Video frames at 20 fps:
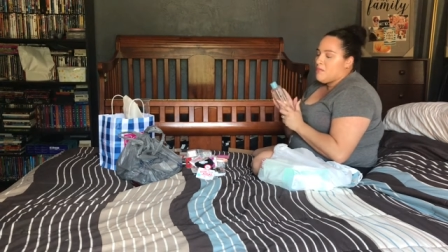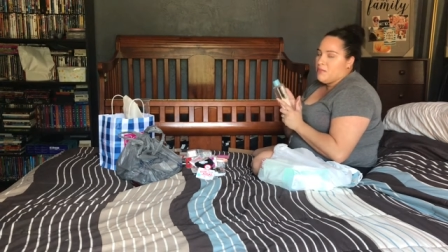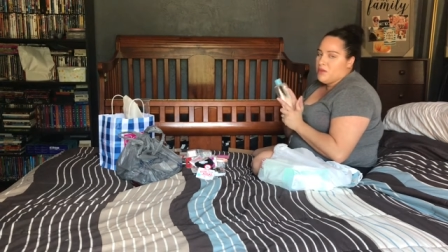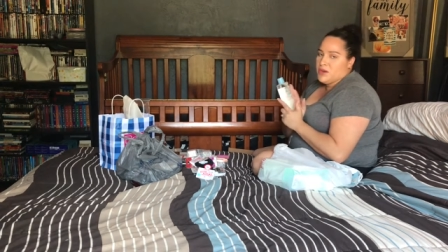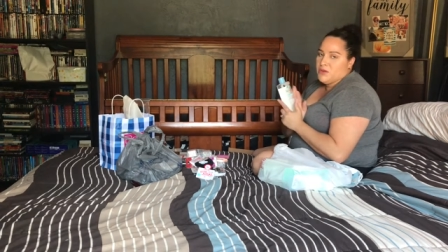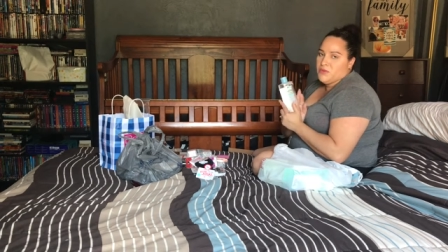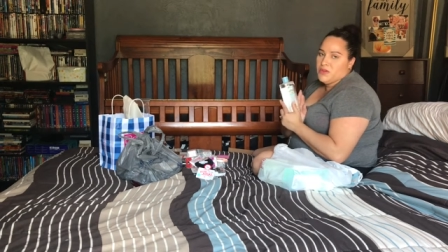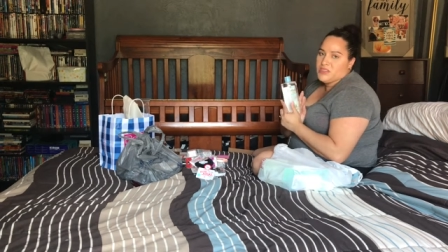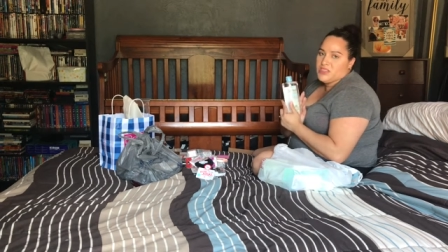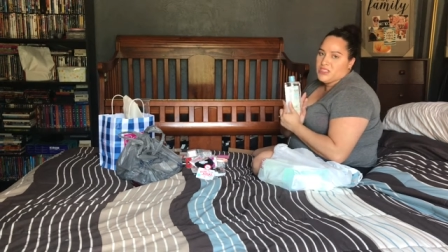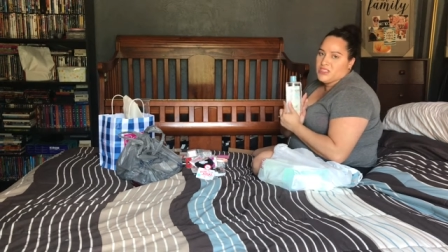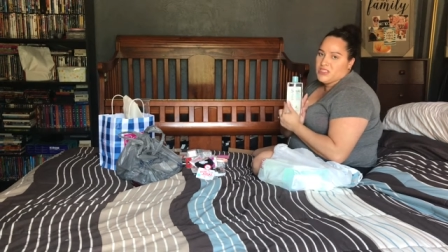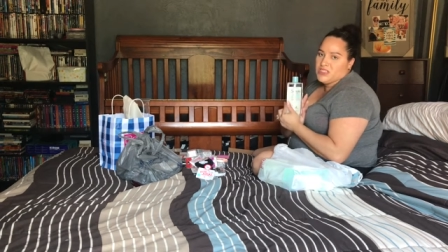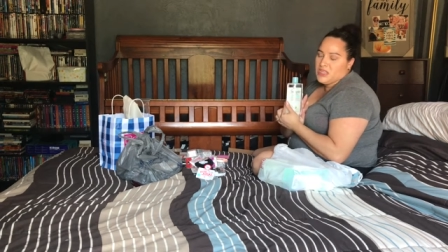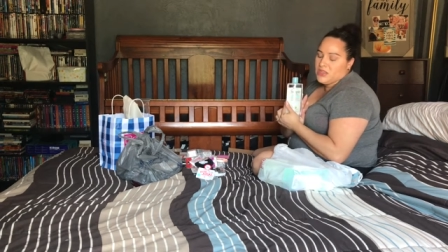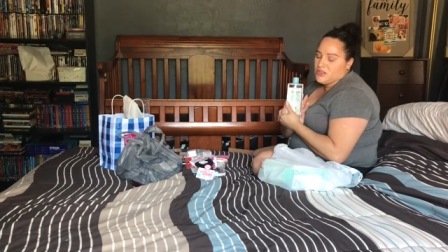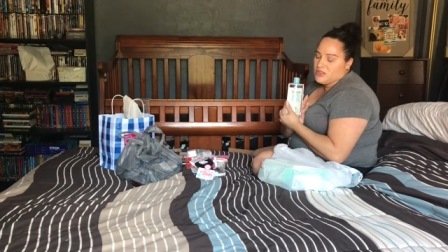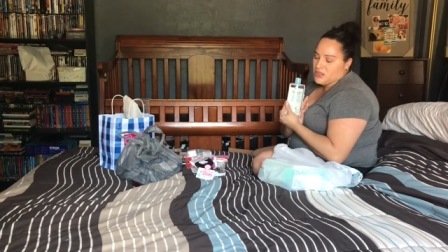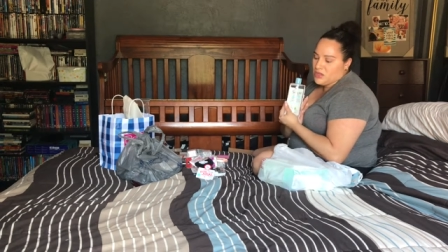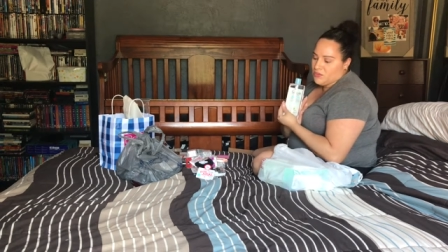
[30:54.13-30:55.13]
But it was on
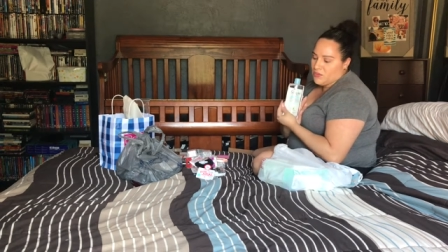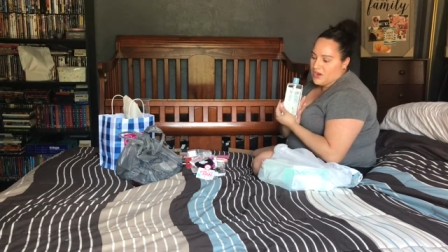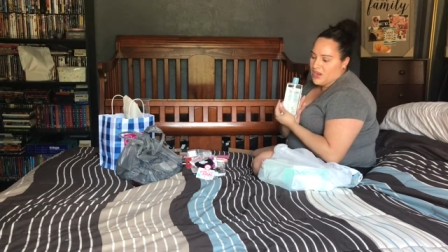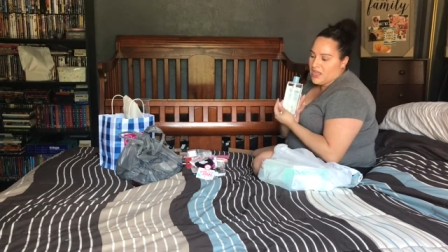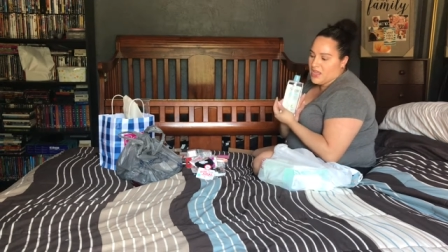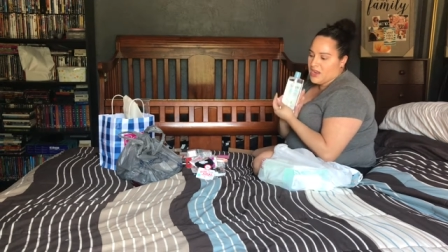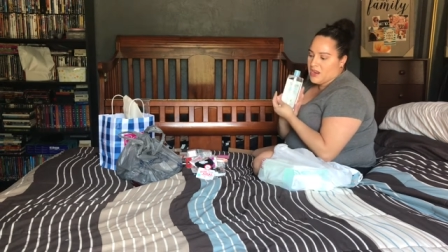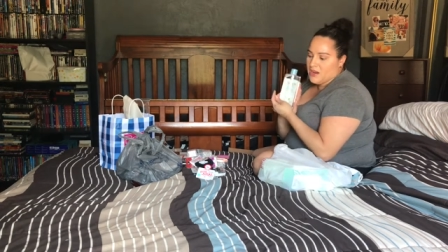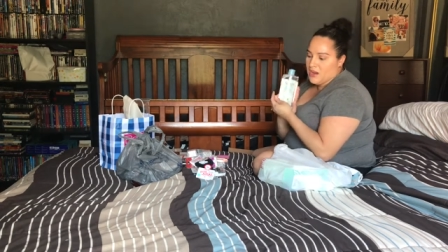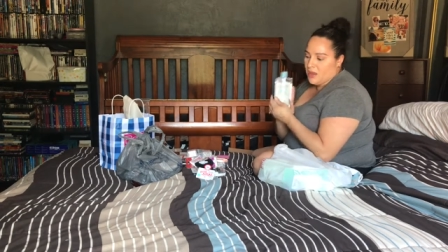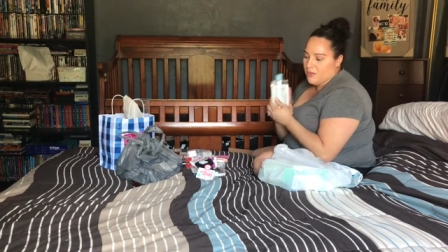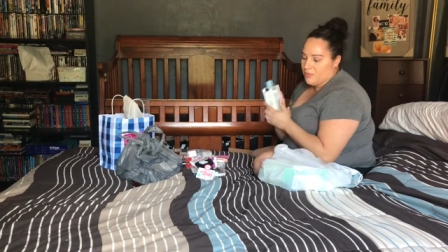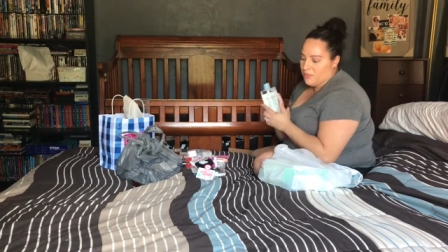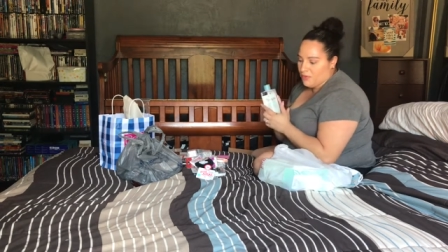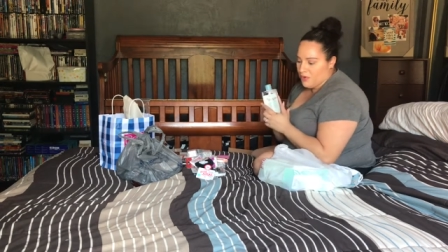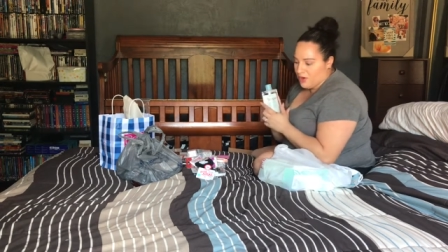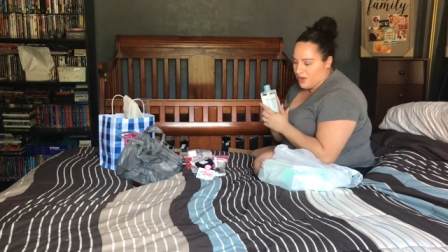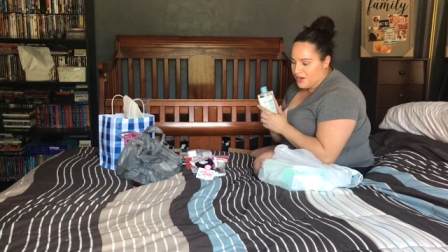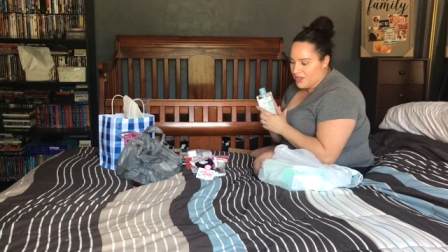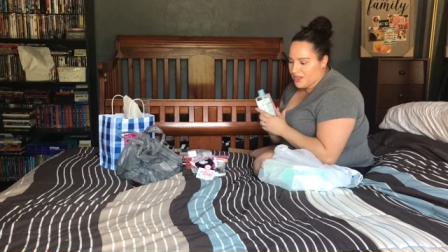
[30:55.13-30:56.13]
sale, so I went ahead and I
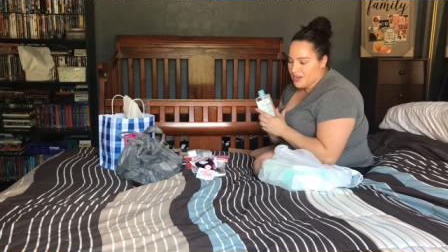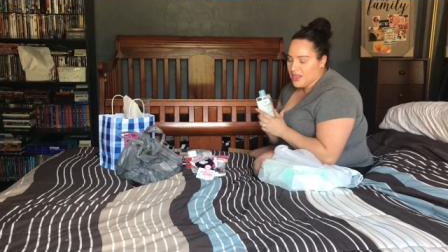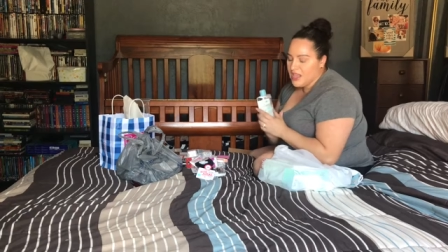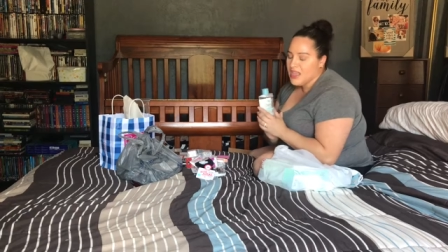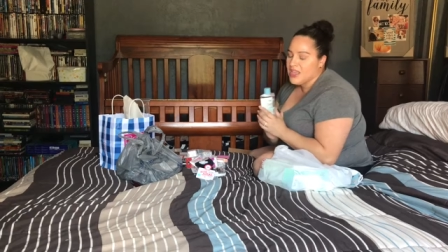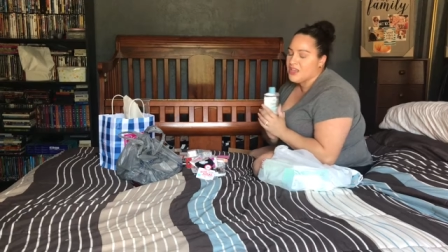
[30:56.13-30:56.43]
bought it.